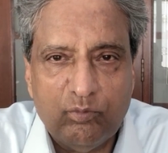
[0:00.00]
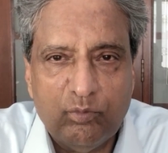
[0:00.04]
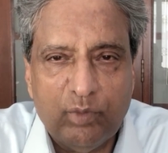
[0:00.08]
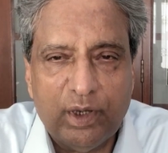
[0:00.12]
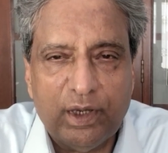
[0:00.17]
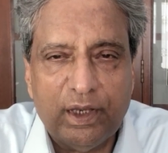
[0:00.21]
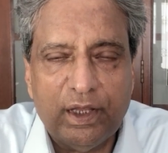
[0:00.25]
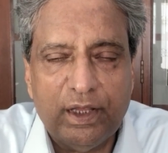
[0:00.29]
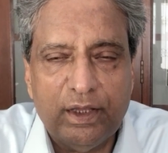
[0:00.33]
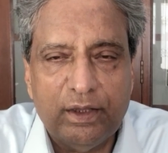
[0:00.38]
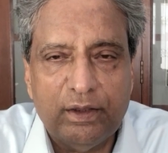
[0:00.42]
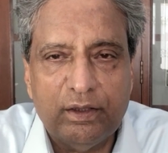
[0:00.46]

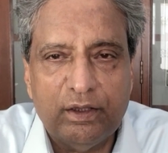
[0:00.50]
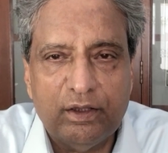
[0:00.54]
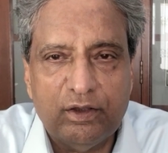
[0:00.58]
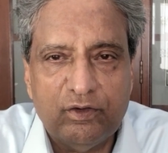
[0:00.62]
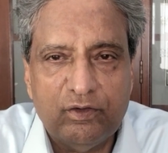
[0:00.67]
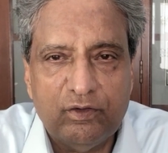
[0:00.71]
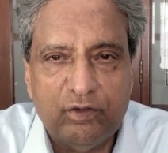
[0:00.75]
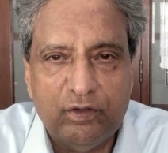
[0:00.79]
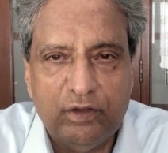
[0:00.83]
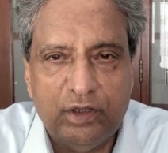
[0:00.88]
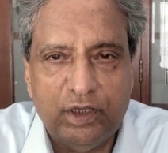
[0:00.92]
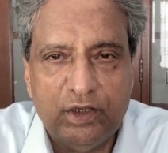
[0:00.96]
But in
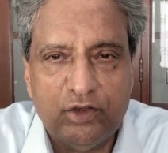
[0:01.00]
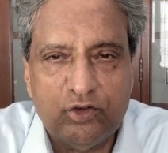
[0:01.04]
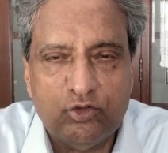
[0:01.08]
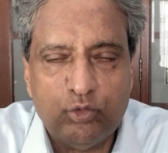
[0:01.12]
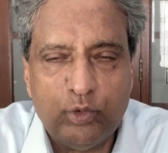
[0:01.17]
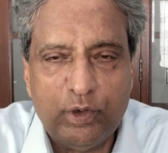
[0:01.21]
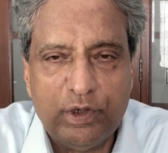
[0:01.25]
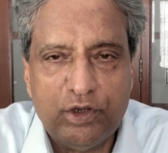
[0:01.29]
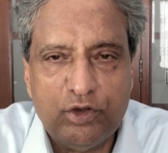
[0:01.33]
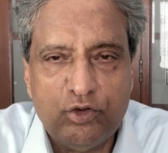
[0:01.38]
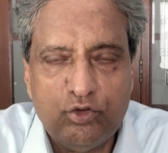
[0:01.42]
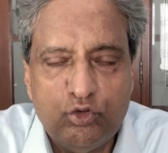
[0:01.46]
the
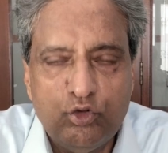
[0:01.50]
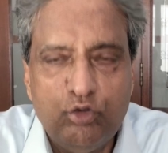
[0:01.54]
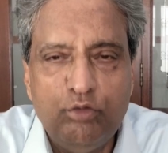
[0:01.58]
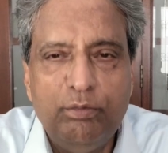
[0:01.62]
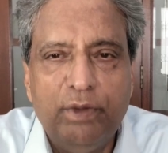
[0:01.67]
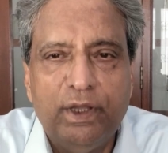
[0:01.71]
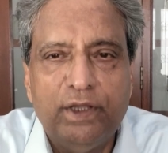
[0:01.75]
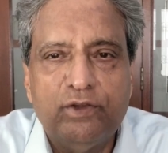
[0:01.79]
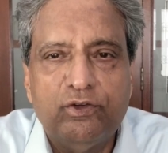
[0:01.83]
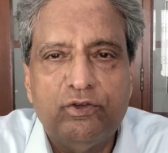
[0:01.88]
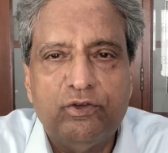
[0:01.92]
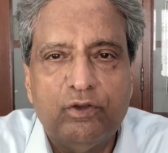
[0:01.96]
22
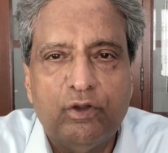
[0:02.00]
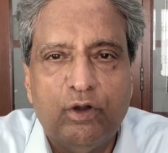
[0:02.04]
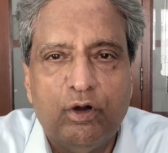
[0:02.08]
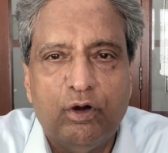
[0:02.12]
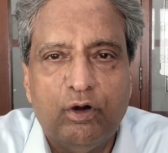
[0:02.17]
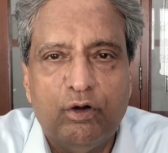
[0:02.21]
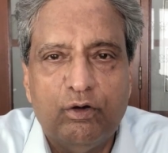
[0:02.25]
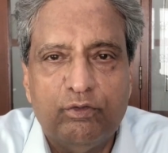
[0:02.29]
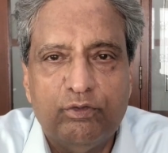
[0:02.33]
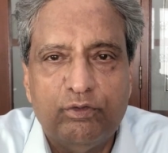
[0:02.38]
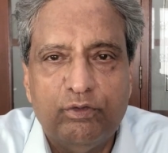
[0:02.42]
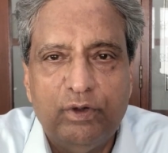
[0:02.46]
months
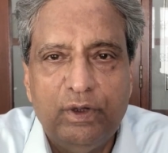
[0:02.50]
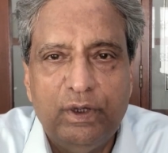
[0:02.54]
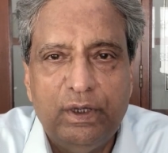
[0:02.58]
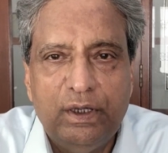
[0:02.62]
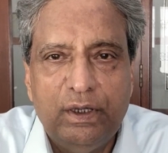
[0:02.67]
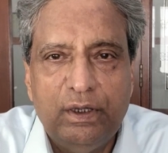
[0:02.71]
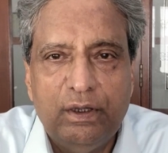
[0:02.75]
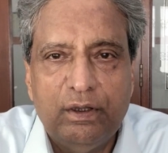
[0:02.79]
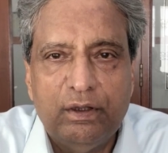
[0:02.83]
of